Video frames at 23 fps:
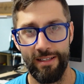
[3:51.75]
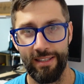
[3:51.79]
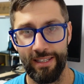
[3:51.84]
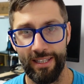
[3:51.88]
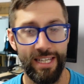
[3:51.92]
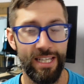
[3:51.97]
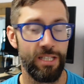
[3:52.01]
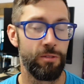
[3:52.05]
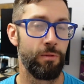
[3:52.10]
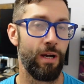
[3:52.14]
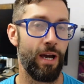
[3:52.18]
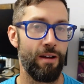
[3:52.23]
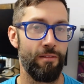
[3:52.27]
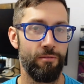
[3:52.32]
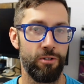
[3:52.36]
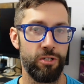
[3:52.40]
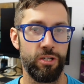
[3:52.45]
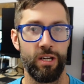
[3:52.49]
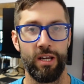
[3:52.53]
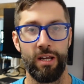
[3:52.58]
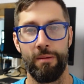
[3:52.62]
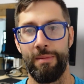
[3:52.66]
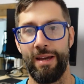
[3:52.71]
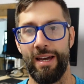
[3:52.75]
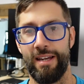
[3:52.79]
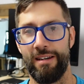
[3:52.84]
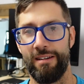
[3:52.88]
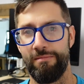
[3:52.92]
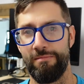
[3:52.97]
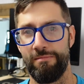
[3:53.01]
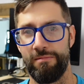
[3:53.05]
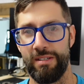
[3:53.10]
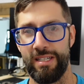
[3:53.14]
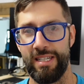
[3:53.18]
Kids were averaging about
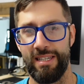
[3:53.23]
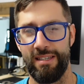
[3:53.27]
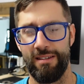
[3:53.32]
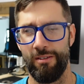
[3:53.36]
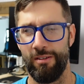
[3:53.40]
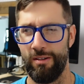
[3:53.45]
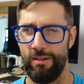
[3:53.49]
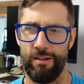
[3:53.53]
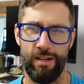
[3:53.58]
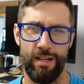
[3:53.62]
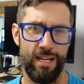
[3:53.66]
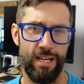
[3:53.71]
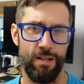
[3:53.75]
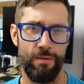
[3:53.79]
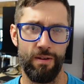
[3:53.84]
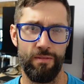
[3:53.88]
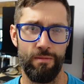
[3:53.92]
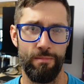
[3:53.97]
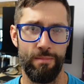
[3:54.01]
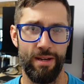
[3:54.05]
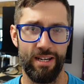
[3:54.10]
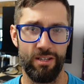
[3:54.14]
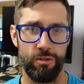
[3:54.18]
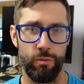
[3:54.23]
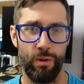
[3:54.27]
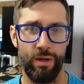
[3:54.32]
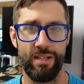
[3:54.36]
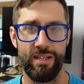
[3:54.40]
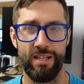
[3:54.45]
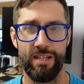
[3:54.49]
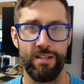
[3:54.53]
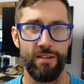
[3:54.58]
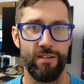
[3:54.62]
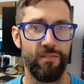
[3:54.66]
anywhere from about
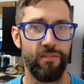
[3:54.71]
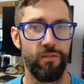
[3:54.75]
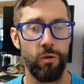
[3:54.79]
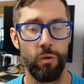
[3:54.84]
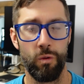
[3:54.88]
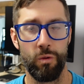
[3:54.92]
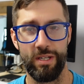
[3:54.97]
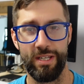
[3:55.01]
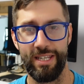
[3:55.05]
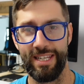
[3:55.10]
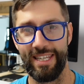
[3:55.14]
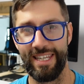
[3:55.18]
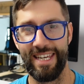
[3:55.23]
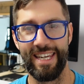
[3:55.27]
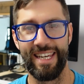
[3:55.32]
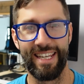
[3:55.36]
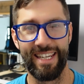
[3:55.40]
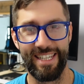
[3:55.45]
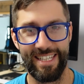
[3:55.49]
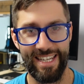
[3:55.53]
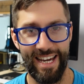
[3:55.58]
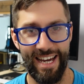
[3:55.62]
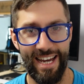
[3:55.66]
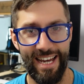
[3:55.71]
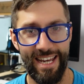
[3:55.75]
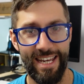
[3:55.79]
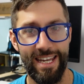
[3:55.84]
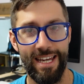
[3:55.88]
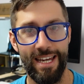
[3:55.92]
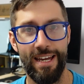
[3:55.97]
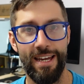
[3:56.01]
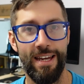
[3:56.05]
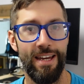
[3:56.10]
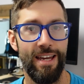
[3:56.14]
20 to 40 gig a day,
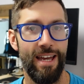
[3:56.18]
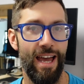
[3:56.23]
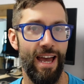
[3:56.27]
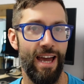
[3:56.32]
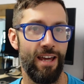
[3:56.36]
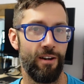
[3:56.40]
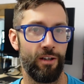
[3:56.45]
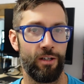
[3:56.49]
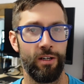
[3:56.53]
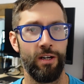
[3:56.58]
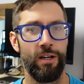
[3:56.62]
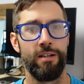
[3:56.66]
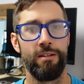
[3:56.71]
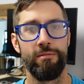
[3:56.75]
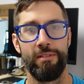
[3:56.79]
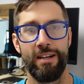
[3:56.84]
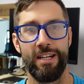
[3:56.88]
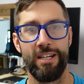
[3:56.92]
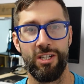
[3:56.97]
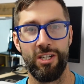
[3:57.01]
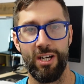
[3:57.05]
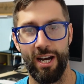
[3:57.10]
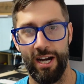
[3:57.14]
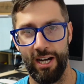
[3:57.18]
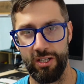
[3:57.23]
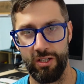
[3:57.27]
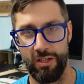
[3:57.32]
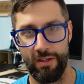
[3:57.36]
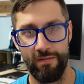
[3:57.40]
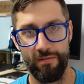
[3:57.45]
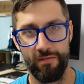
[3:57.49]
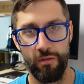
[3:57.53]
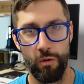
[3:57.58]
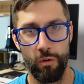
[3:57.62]
and I could only recharge
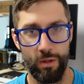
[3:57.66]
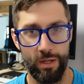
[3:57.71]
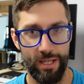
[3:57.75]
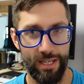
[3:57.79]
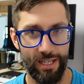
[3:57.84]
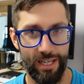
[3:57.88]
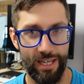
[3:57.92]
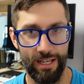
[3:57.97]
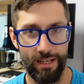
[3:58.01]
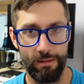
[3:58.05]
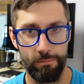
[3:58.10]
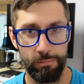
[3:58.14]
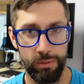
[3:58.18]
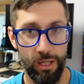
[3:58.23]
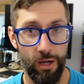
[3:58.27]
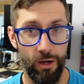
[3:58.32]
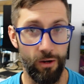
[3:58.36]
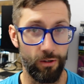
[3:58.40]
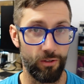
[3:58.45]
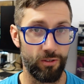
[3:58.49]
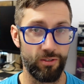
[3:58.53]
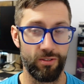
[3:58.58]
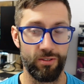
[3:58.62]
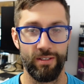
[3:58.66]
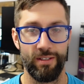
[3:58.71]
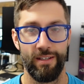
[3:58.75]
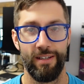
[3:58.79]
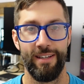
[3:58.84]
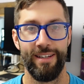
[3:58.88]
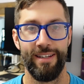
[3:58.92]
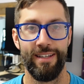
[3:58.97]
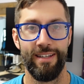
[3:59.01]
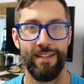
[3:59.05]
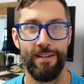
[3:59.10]
in 40 gig blocks
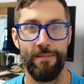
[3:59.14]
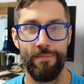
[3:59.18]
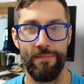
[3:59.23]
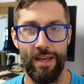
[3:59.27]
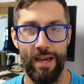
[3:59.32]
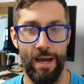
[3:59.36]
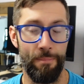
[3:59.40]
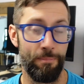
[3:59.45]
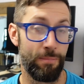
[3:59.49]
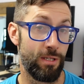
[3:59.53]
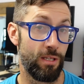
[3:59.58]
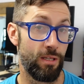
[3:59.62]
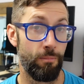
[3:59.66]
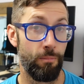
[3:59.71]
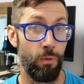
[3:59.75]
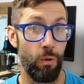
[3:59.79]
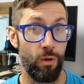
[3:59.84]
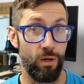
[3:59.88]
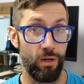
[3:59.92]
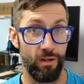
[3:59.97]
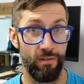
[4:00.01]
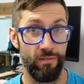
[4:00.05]
up to the point